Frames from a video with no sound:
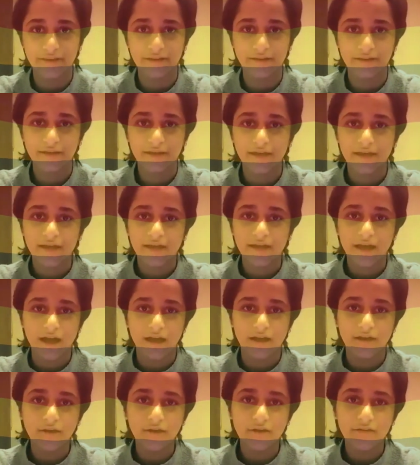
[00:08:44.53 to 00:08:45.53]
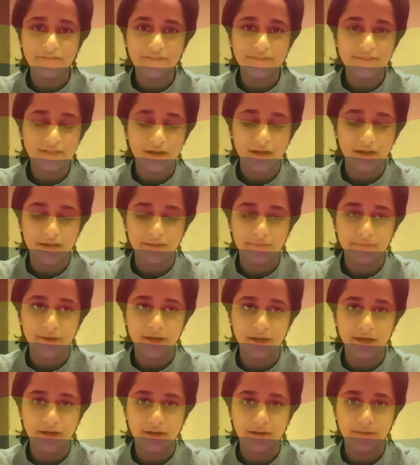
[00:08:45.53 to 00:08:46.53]
And a lot of the time
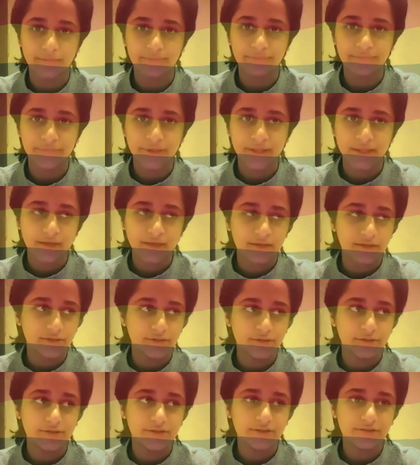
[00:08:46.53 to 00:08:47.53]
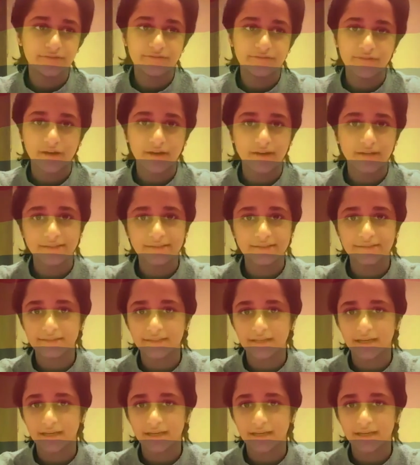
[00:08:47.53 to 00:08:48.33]
you can find,